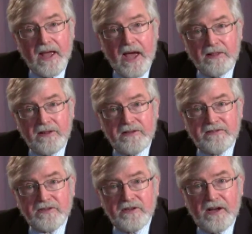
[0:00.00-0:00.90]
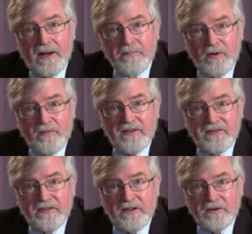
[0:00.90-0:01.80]
And let's, uh, I'm going to read
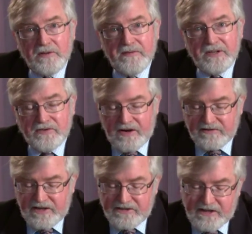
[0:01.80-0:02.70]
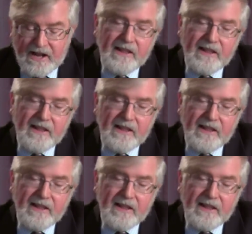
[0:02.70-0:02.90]
this in the New Living Translation.